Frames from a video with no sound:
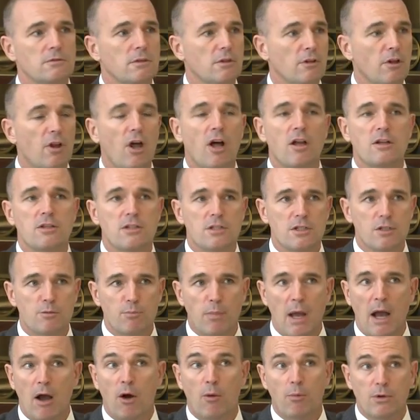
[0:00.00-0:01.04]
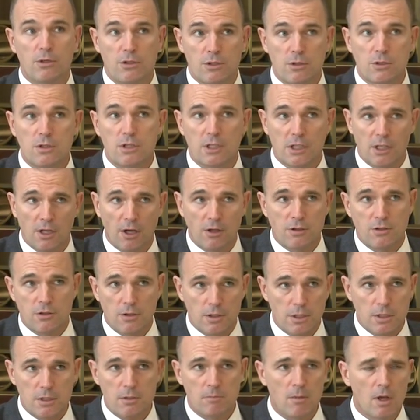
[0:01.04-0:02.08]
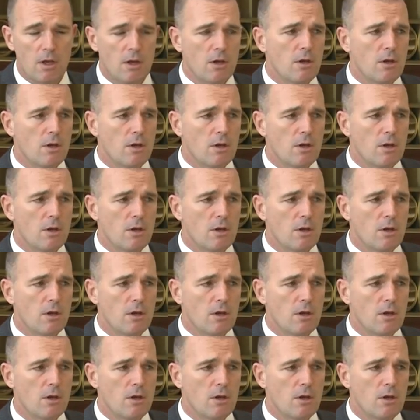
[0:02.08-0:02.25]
largest power producing countries.